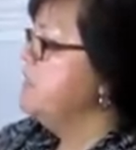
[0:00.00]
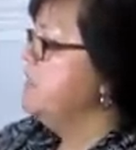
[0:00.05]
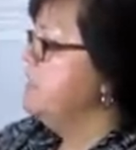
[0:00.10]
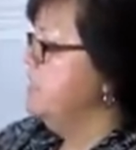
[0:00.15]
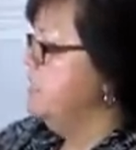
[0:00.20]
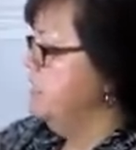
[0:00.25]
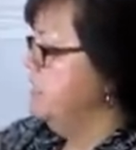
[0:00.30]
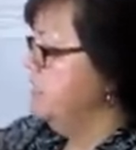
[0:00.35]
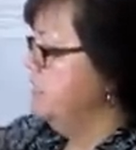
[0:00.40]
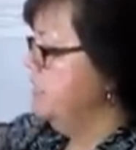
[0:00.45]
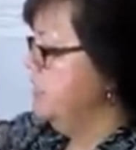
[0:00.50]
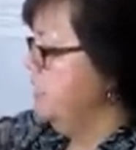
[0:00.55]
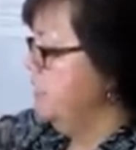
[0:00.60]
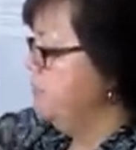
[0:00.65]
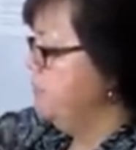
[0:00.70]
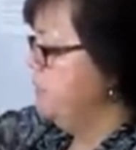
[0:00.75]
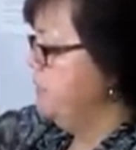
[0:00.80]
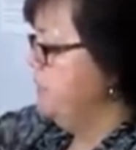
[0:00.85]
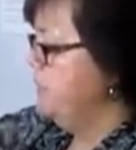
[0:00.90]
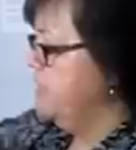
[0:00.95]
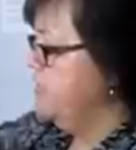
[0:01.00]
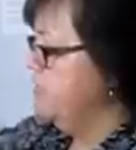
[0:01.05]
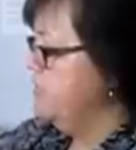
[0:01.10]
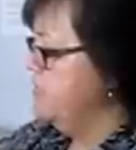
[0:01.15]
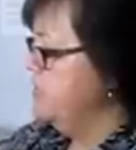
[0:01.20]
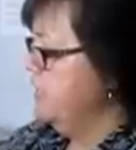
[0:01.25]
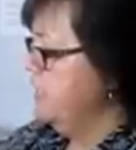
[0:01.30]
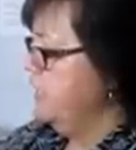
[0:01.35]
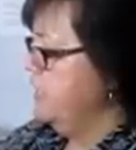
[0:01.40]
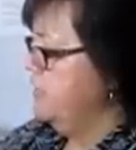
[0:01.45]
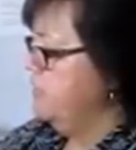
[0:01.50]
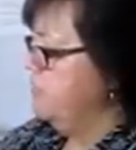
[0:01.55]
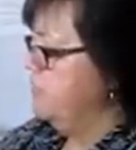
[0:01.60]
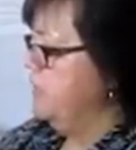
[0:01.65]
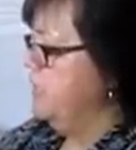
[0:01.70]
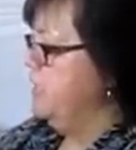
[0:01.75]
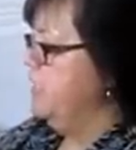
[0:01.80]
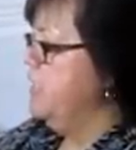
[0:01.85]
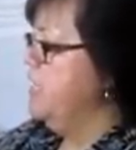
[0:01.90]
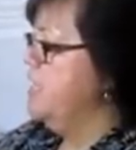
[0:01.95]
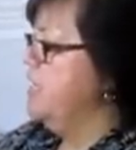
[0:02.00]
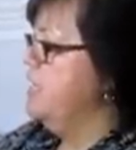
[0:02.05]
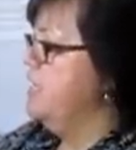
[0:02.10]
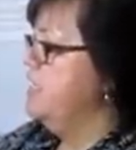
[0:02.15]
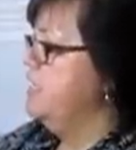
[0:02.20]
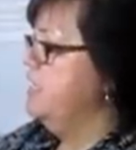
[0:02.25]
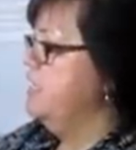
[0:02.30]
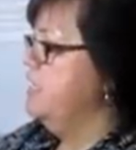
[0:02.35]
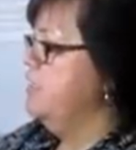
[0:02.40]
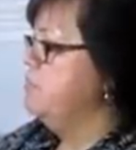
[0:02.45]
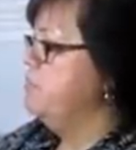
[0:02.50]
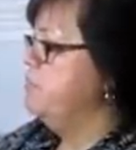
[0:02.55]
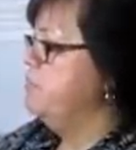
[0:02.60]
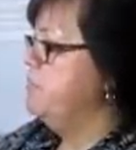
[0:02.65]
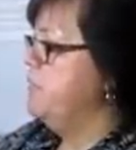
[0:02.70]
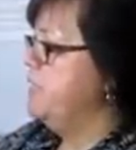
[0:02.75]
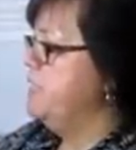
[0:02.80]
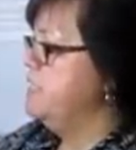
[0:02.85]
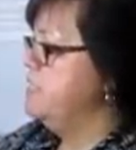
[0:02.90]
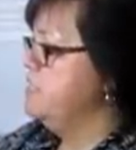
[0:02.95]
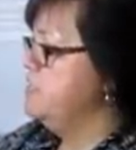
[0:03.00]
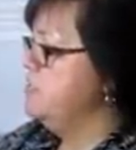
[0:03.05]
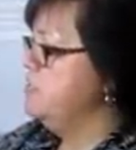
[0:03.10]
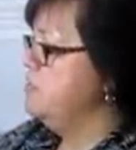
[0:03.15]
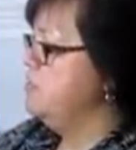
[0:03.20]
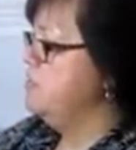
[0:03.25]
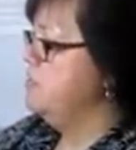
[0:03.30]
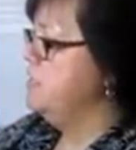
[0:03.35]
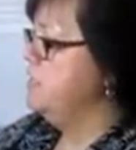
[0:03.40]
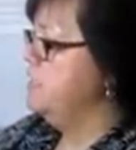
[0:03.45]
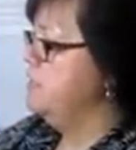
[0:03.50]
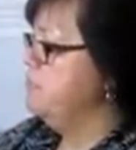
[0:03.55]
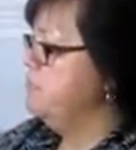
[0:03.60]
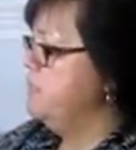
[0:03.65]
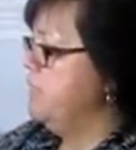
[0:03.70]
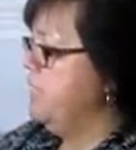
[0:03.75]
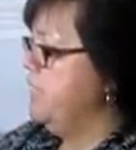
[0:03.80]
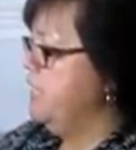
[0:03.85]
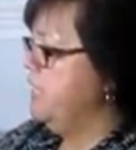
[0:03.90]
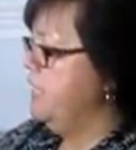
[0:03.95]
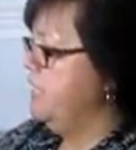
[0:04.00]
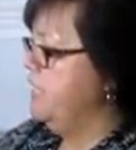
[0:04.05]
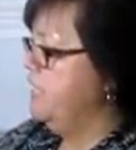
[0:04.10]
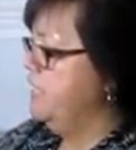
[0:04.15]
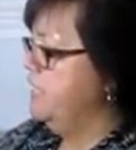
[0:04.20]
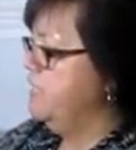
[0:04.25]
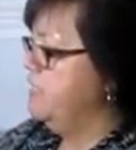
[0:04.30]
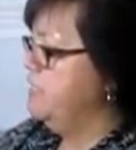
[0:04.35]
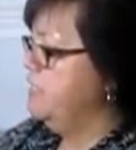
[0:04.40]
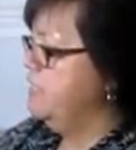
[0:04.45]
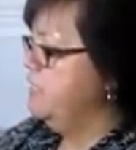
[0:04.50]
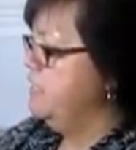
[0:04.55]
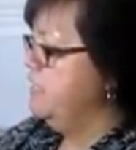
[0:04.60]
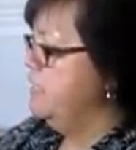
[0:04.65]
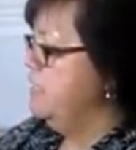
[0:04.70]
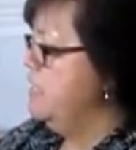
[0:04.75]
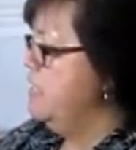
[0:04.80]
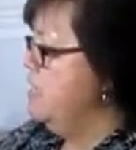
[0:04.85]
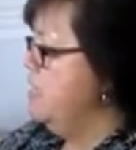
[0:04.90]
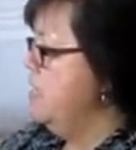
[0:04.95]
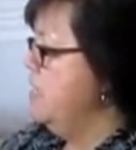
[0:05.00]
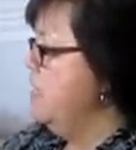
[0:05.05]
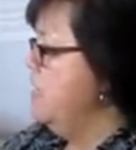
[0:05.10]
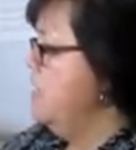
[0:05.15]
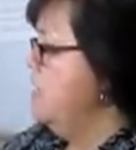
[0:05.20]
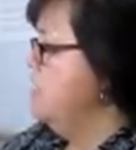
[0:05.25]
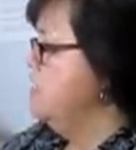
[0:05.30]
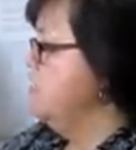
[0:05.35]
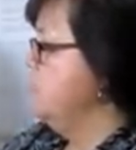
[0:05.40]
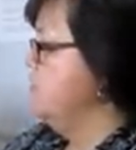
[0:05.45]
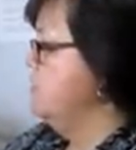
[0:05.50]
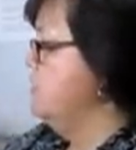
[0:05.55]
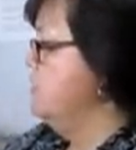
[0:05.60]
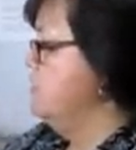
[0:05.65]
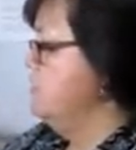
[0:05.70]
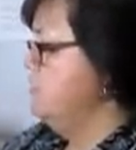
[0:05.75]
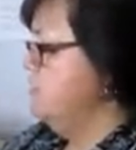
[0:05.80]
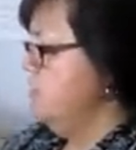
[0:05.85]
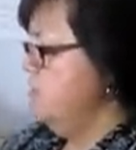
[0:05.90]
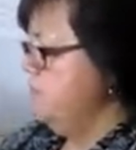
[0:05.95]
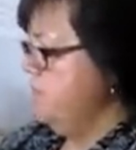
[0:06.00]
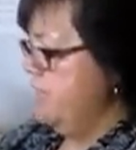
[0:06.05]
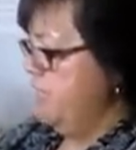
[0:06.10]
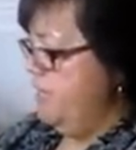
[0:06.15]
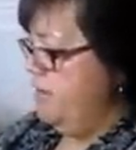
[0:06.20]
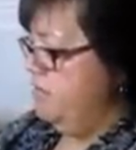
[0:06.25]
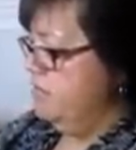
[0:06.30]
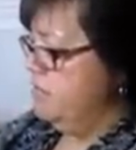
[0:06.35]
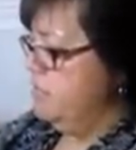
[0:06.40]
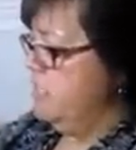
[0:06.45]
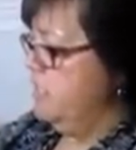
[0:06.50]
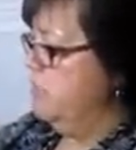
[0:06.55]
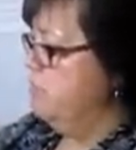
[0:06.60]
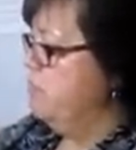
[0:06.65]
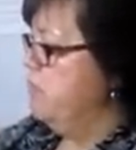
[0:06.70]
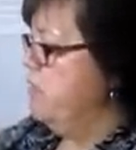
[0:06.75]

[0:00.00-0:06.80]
I keep it in there anyway. And then a pencil and a pen. So those are all my outside